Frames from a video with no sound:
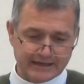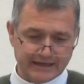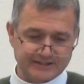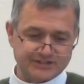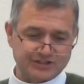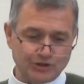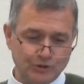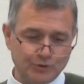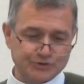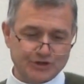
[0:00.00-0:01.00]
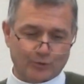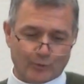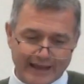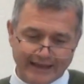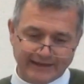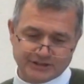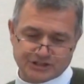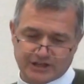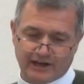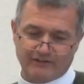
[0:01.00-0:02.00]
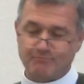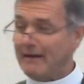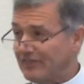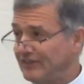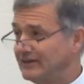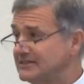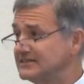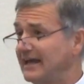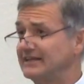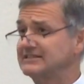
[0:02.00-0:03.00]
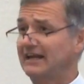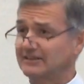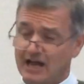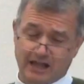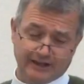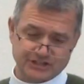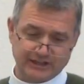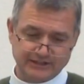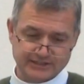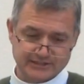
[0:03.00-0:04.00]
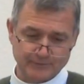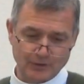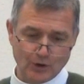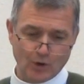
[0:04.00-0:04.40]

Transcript: is to use a range of methods and technologies,